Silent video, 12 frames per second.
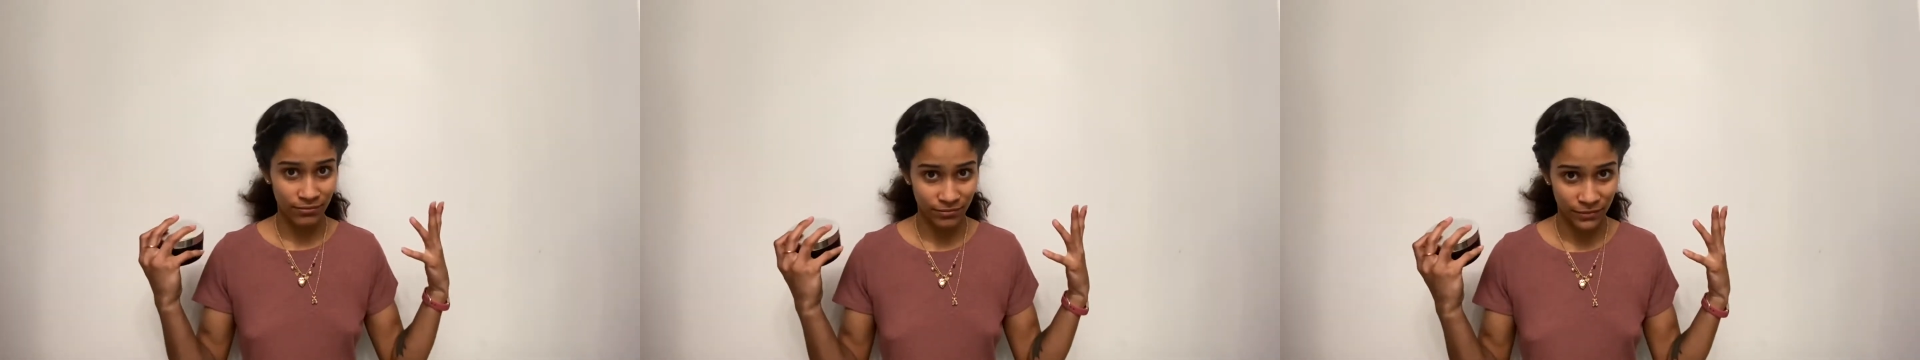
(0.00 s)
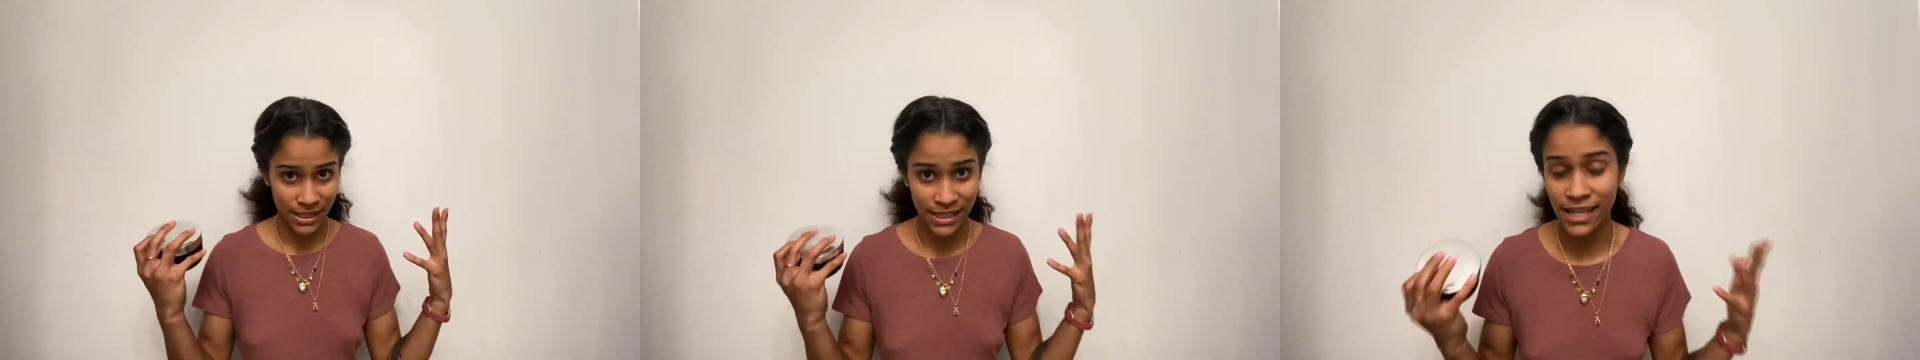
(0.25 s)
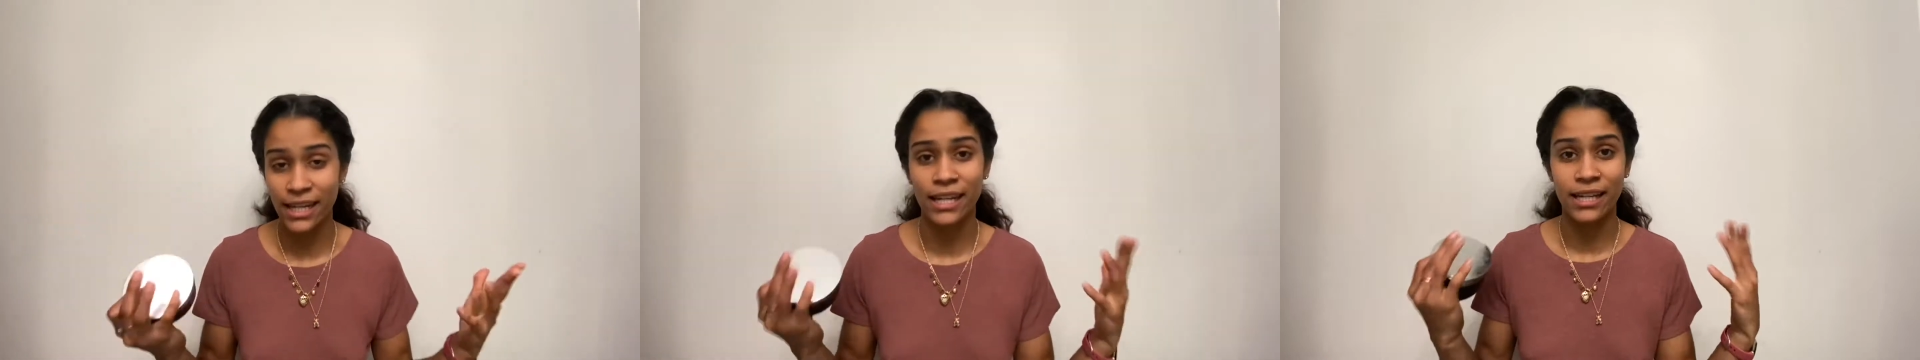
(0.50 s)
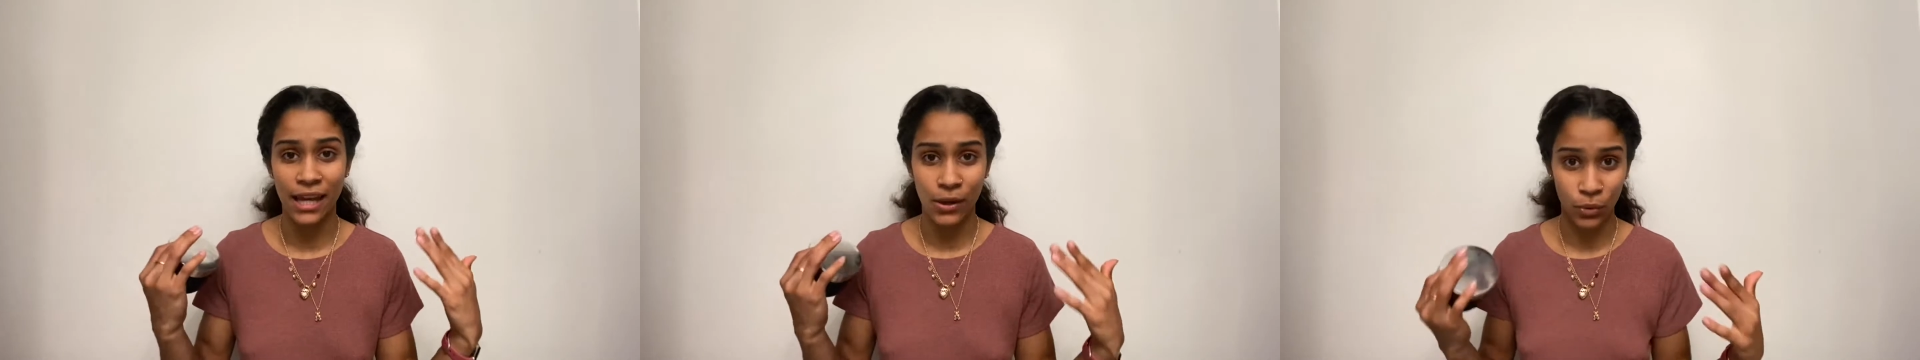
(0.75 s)

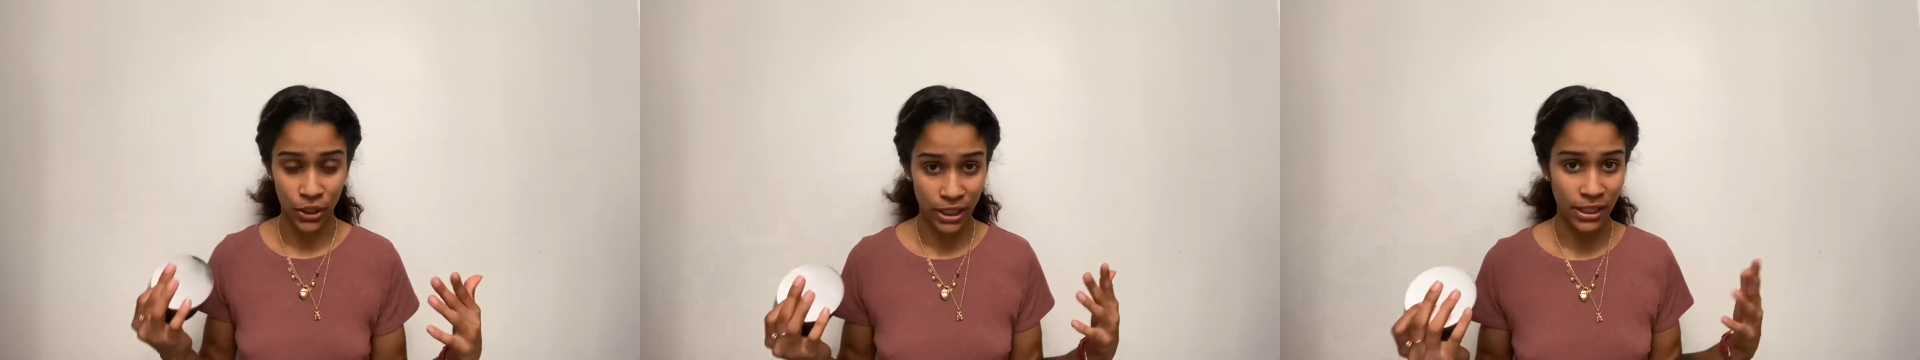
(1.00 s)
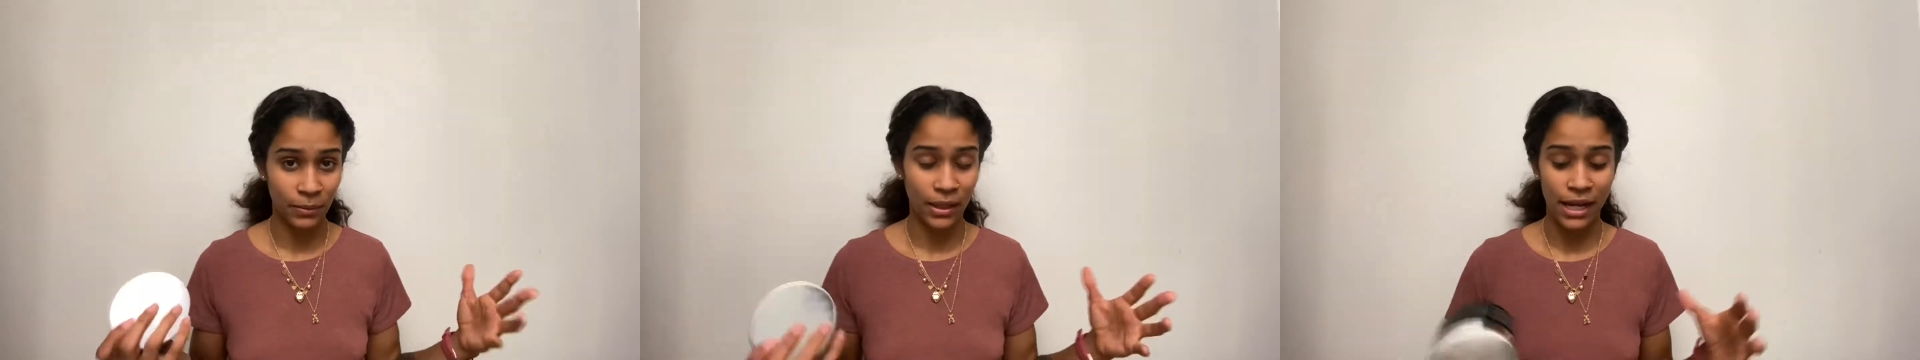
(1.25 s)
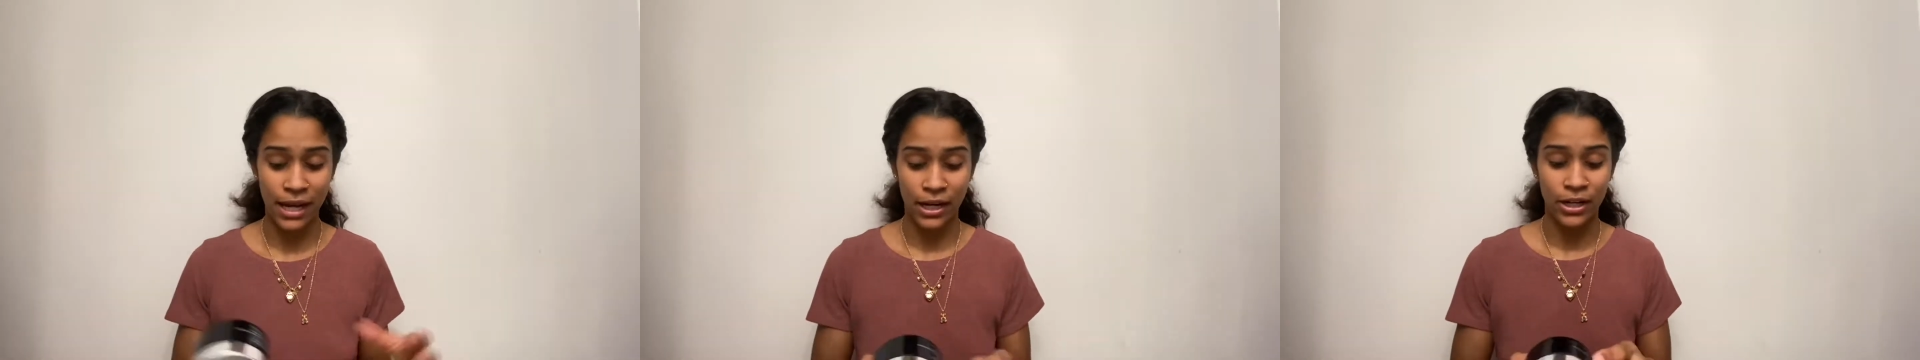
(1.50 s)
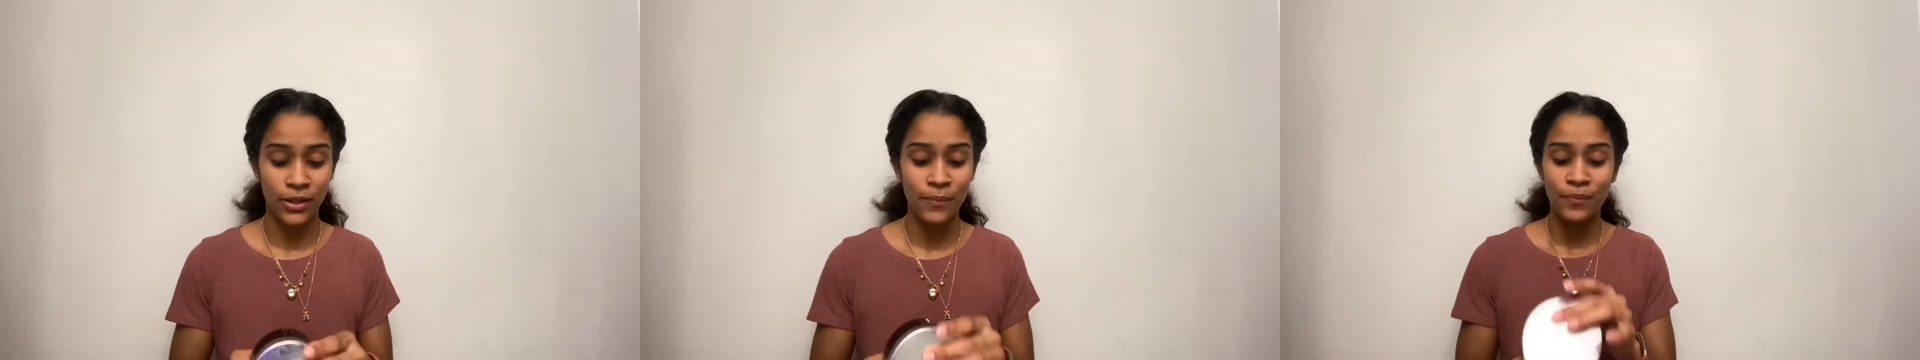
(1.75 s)
sitting and working in my
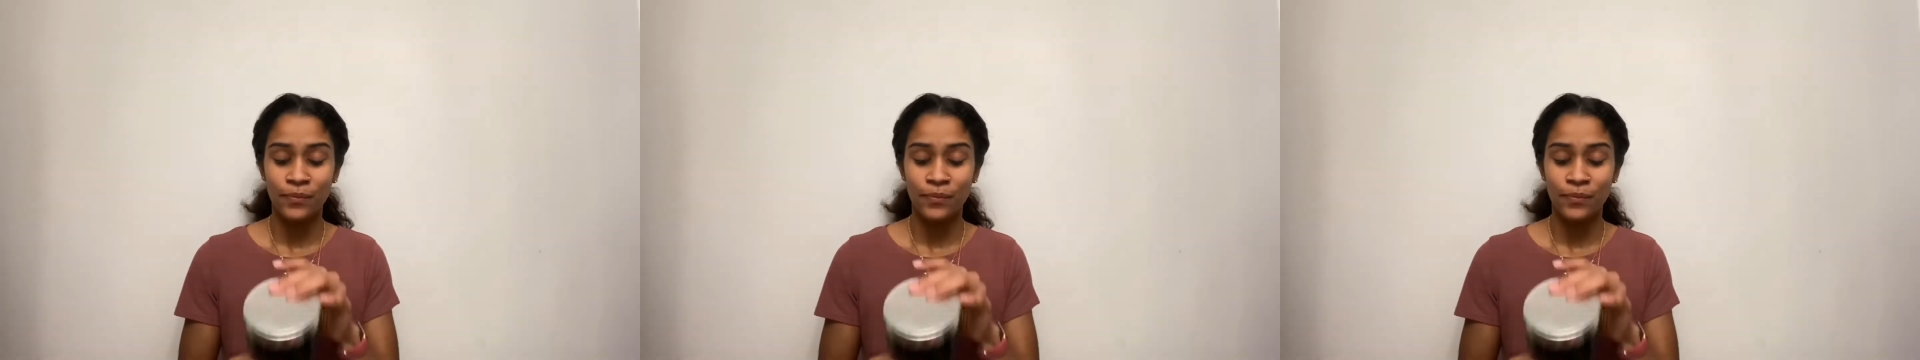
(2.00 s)
hair,